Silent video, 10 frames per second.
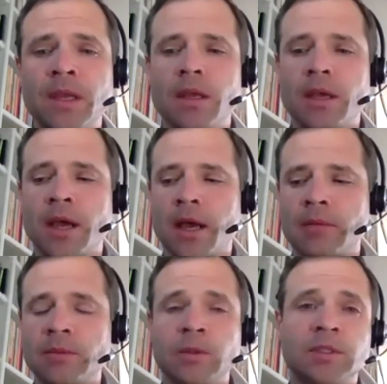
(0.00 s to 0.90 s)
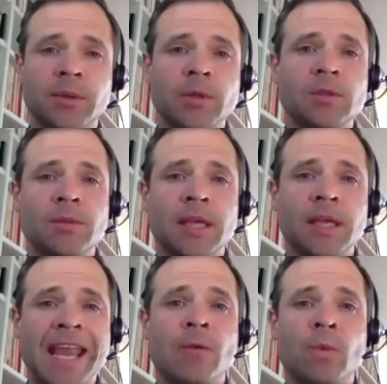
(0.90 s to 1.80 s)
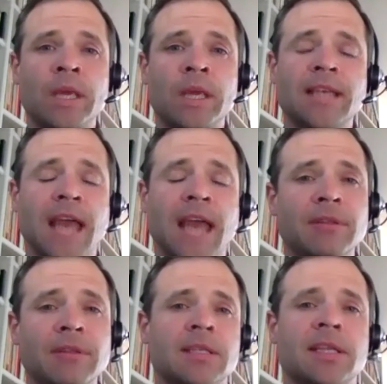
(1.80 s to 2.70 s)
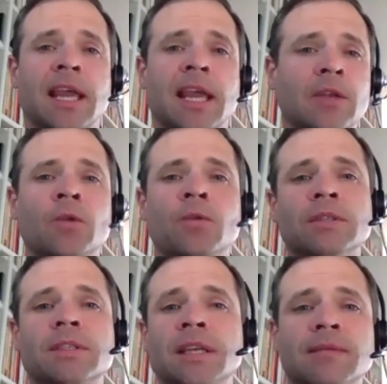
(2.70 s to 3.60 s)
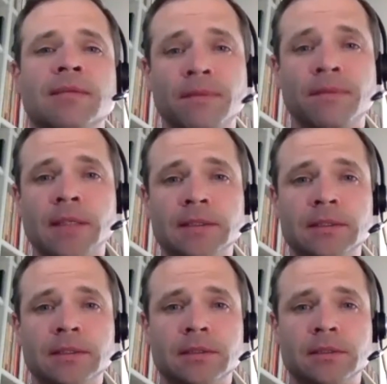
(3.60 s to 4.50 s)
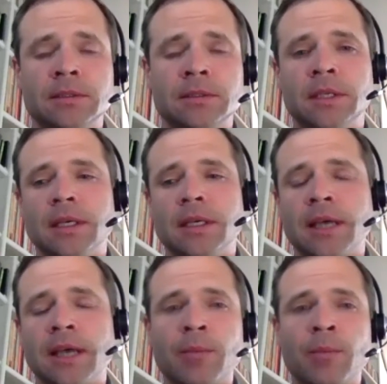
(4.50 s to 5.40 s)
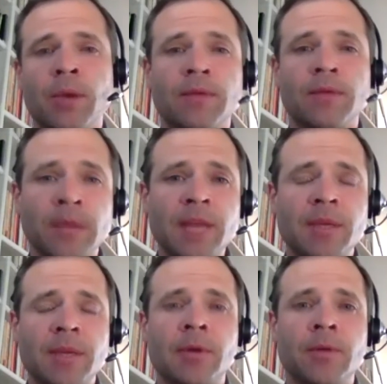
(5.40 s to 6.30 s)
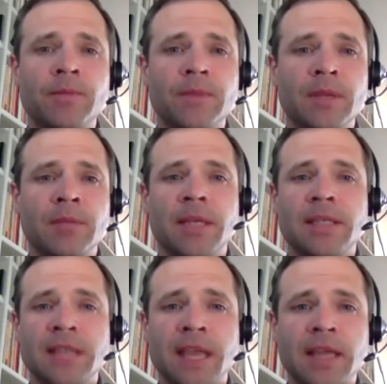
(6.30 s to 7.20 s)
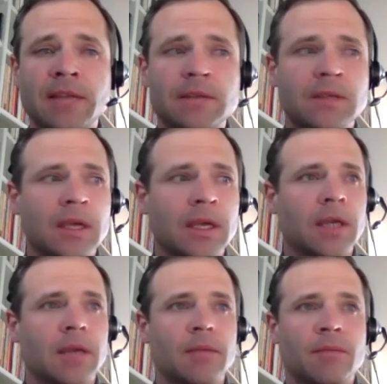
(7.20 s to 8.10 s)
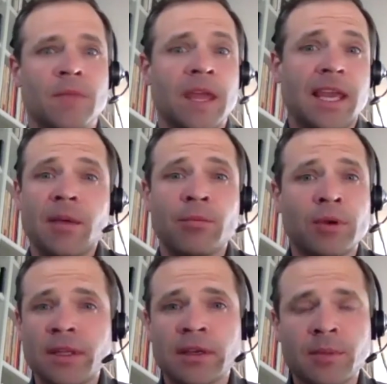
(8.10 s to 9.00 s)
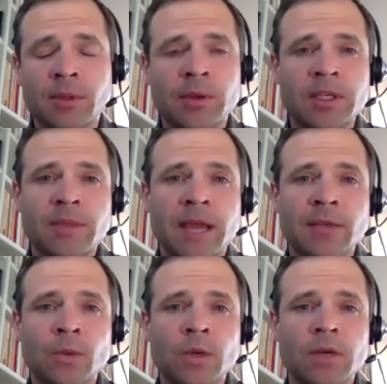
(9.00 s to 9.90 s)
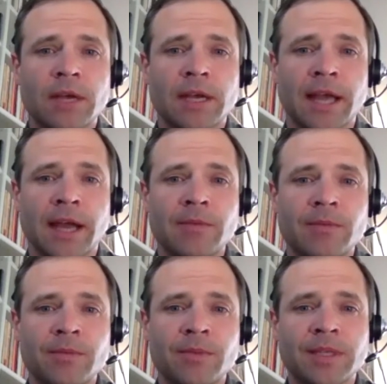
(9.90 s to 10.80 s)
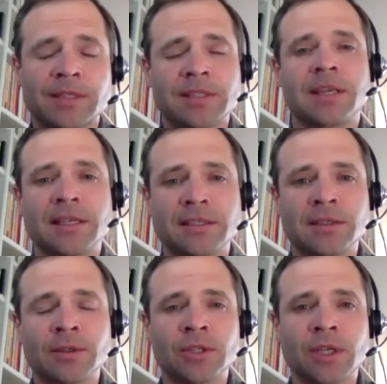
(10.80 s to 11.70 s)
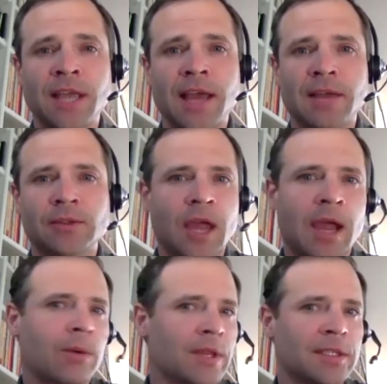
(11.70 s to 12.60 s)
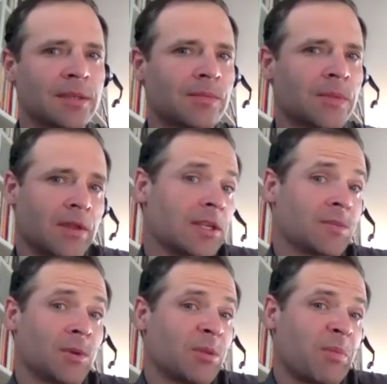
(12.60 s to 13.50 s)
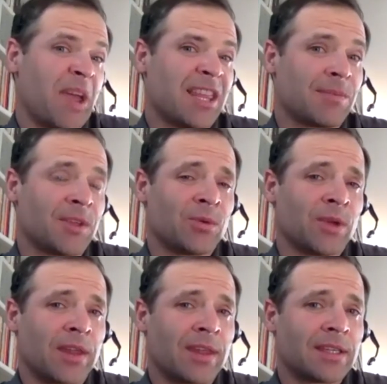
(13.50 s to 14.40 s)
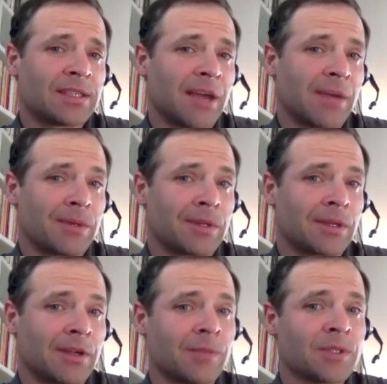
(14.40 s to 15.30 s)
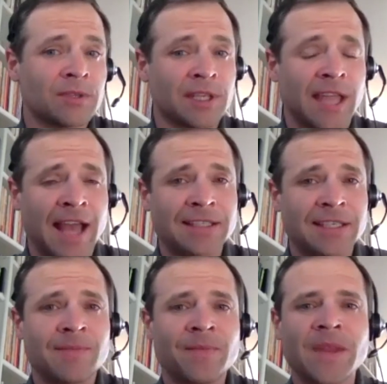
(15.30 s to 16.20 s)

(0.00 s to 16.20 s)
Um, so it's supposed to be eight weeks after the date you receive the funds Okay. Uh, but for many people in many states, they can't bring their employees back to work right now because the state is still shut down. So how are they? Are they supposed to pay them to do nothing? Is that what the government's really asking?